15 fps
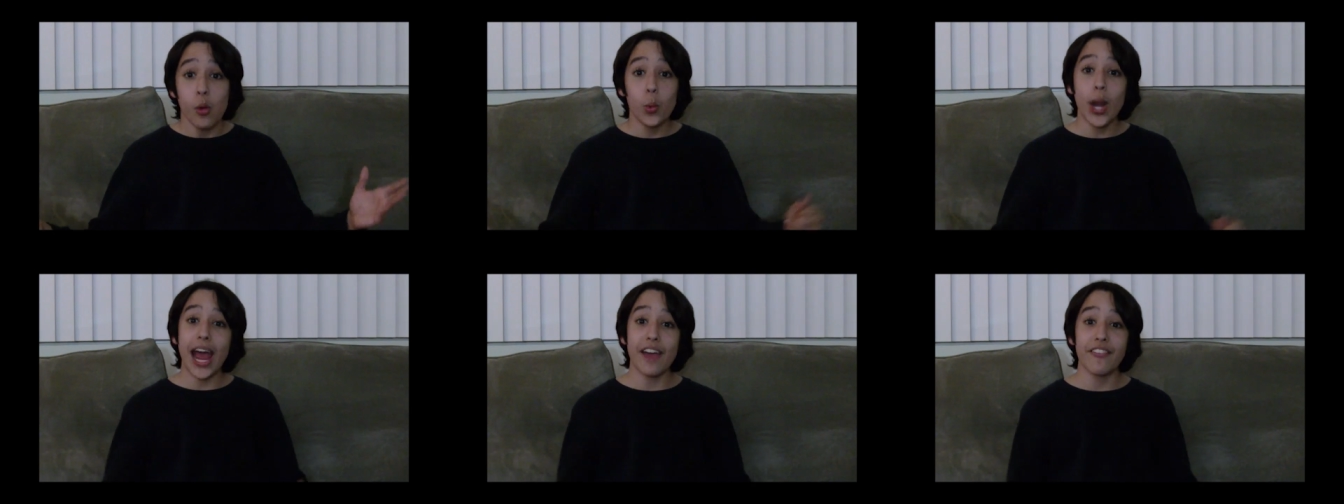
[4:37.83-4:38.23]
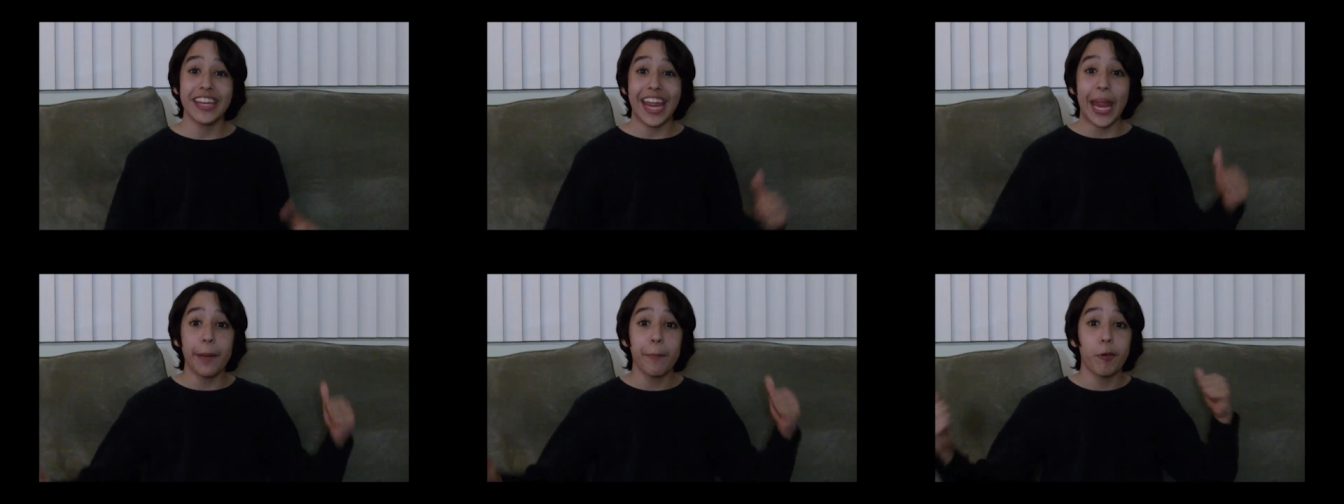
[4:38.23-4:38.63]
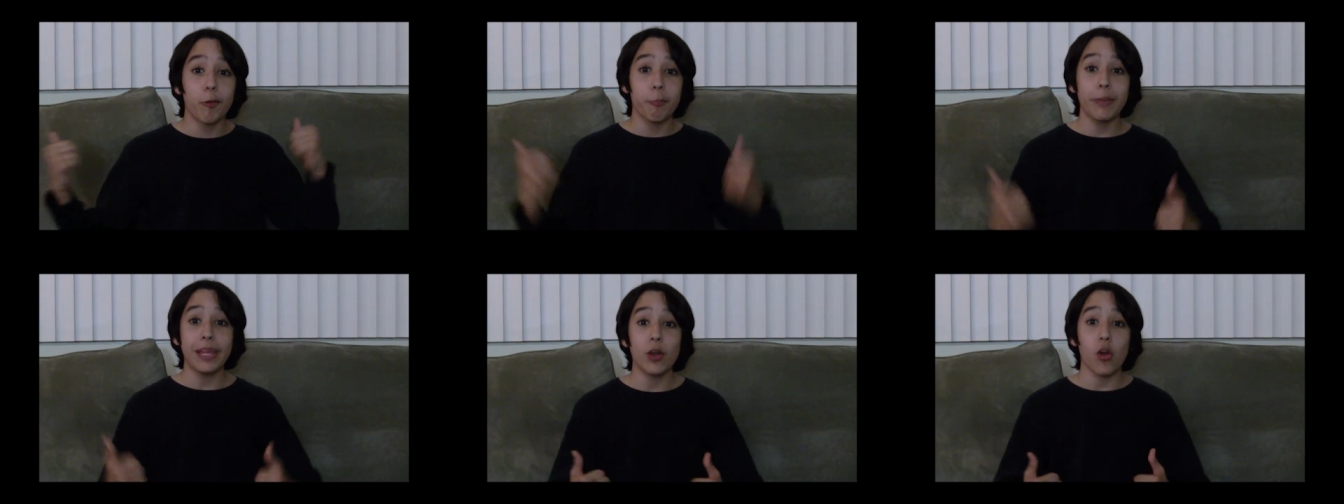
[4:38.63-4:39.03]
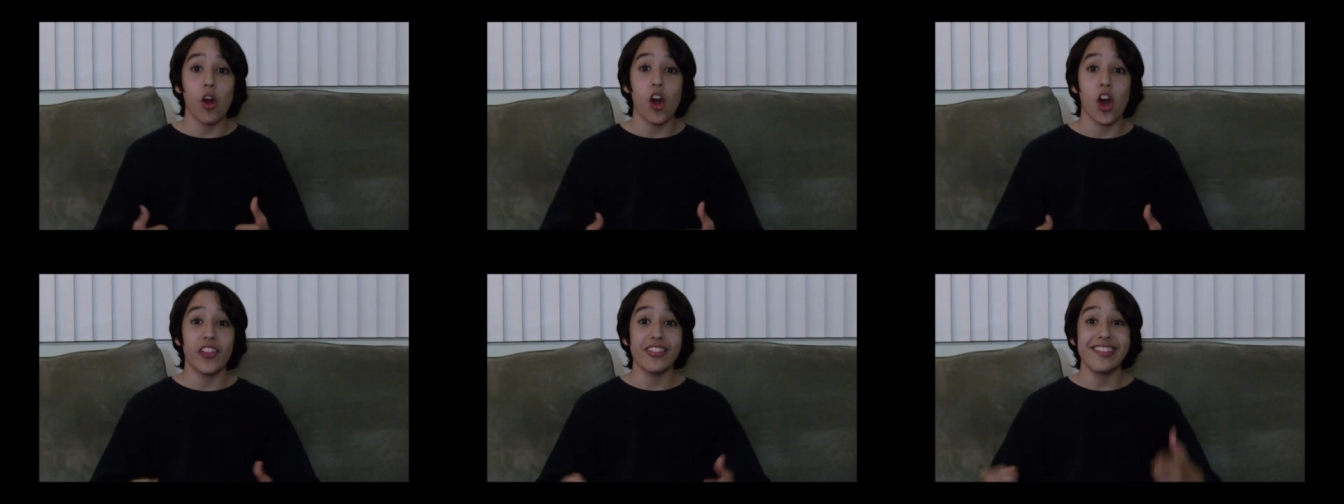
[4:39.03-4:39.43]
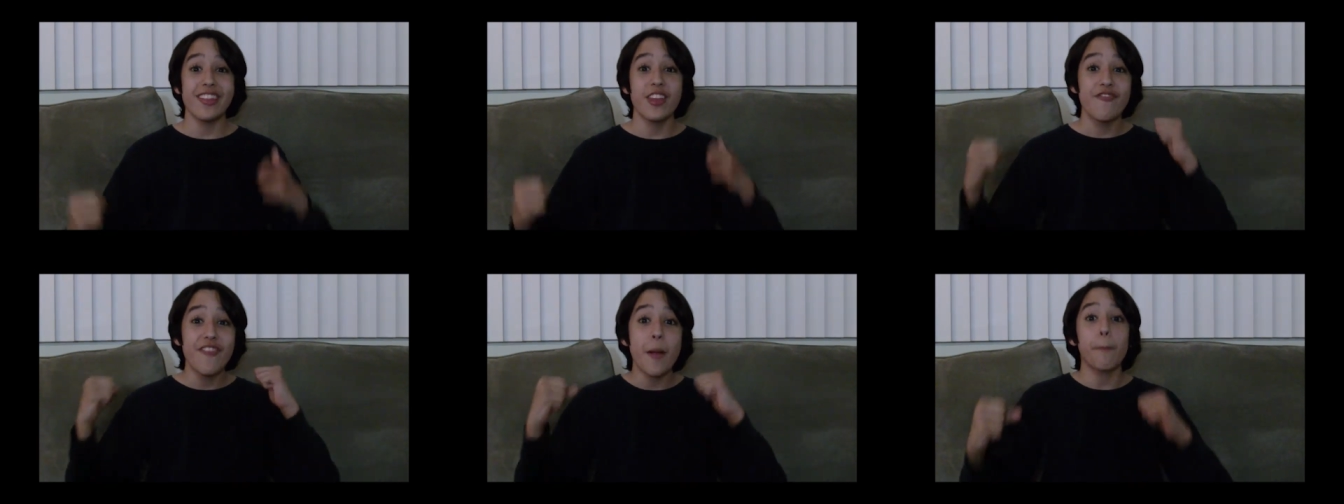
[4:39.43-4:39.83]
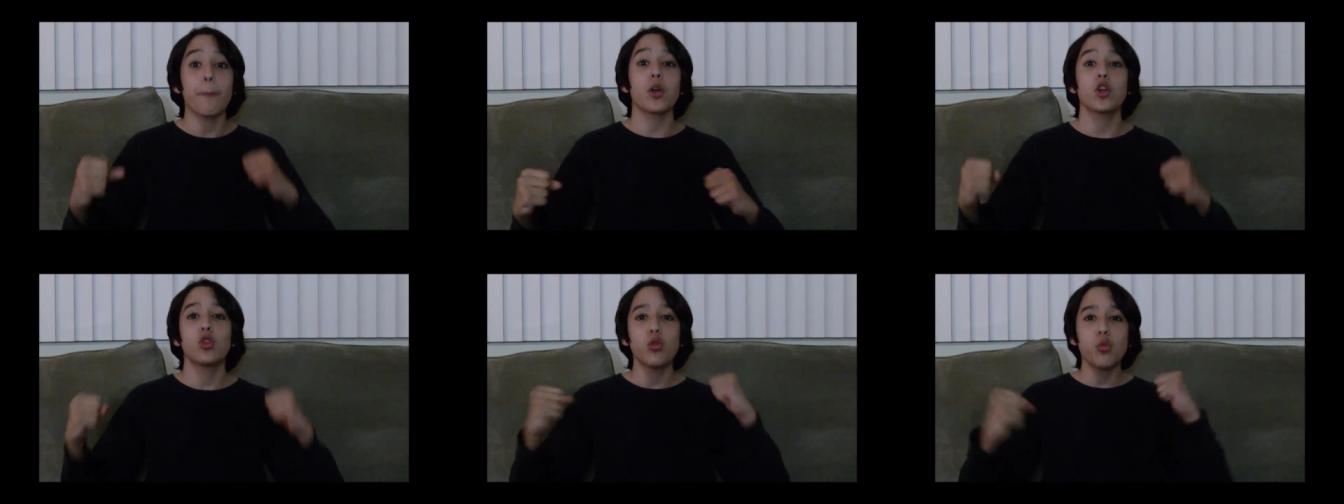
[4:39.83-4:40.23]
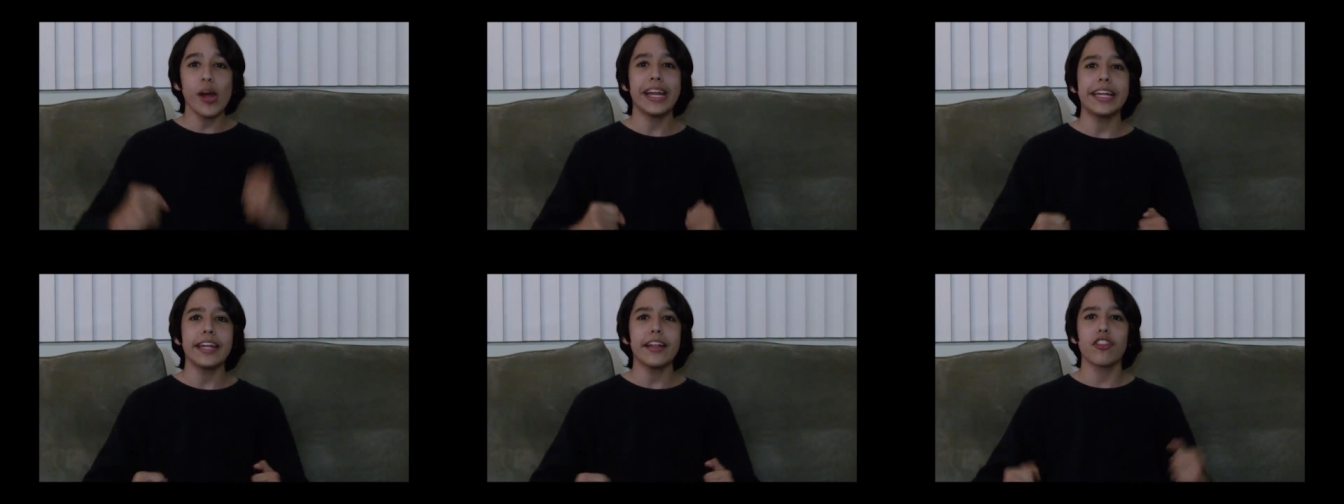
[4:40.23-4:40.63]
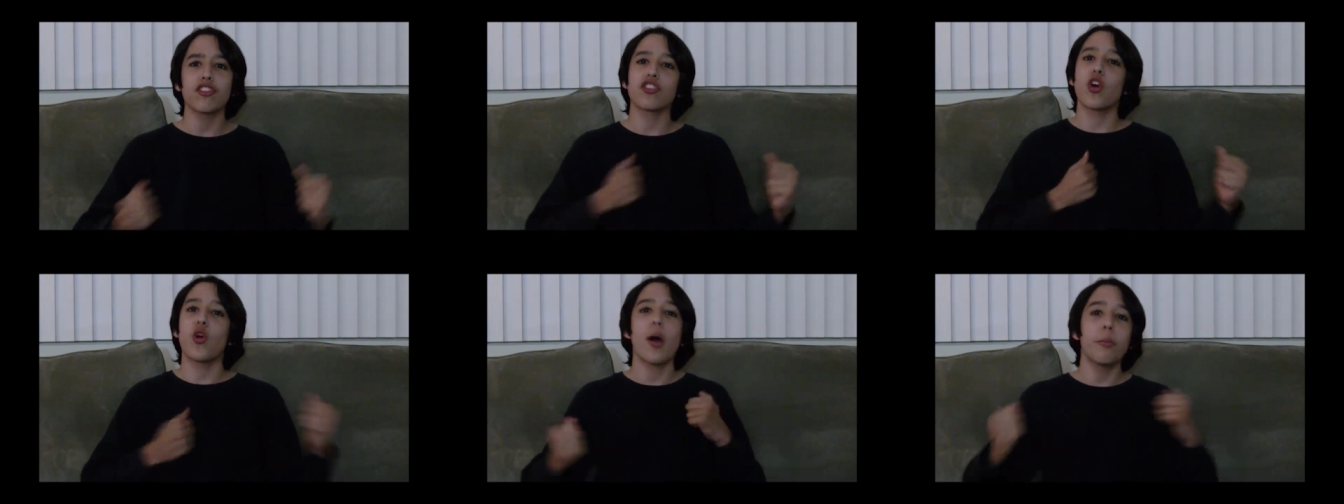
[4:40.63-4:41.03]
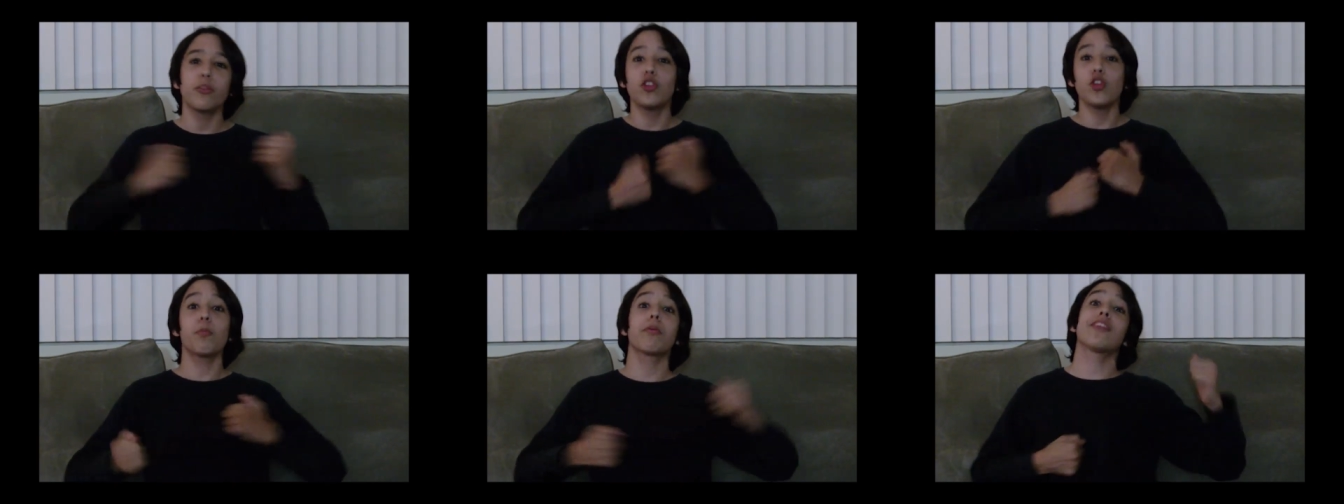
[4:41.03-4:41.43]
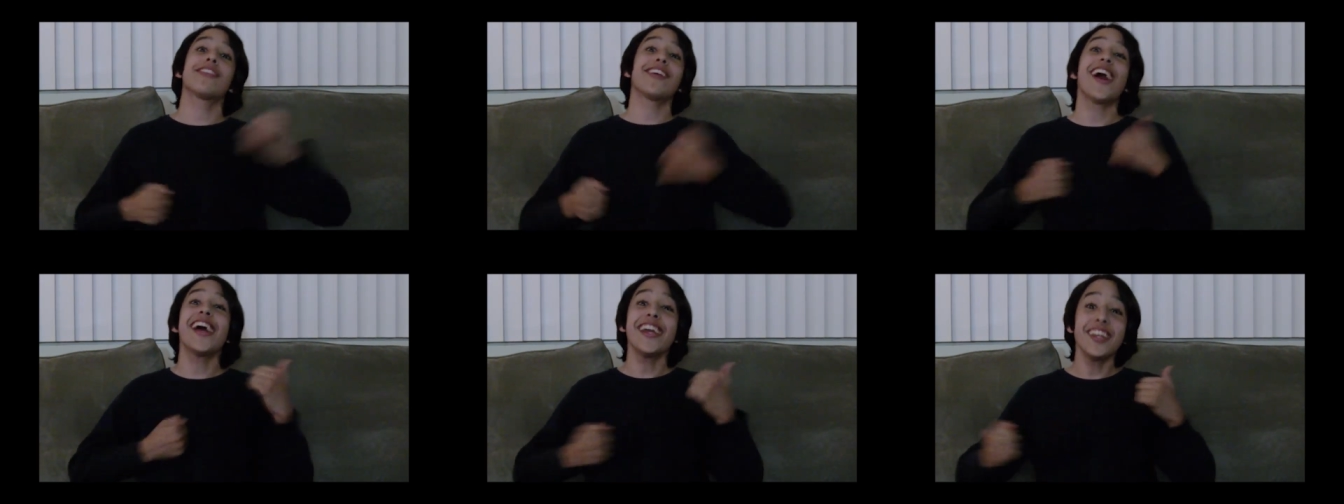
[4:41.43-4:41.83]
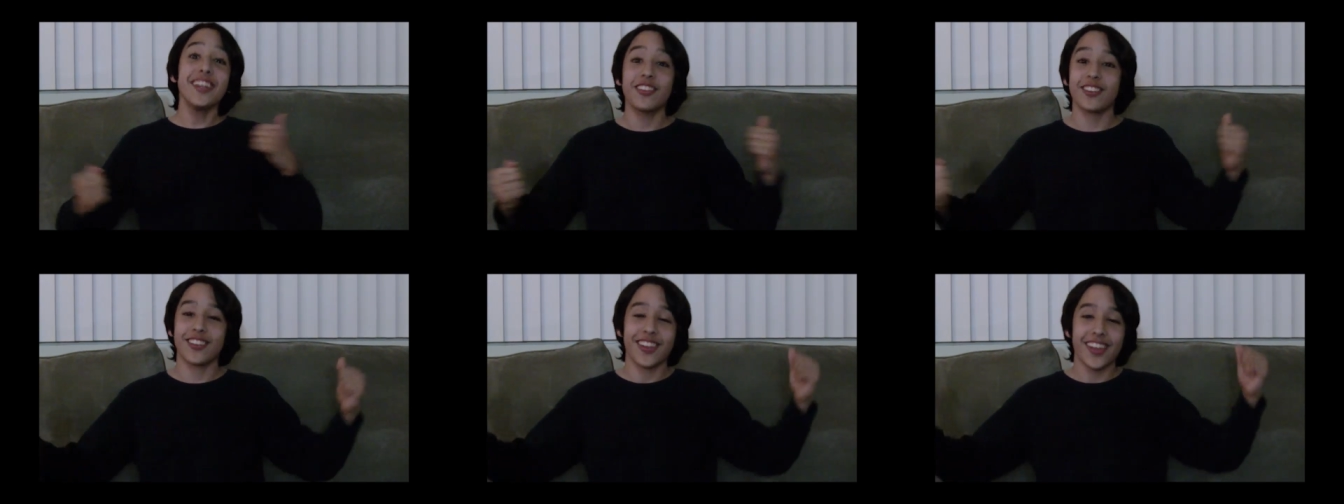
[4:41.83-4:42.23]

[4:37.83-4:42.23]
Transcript: We're having a premiere on November twentieth, so I'm super psyched.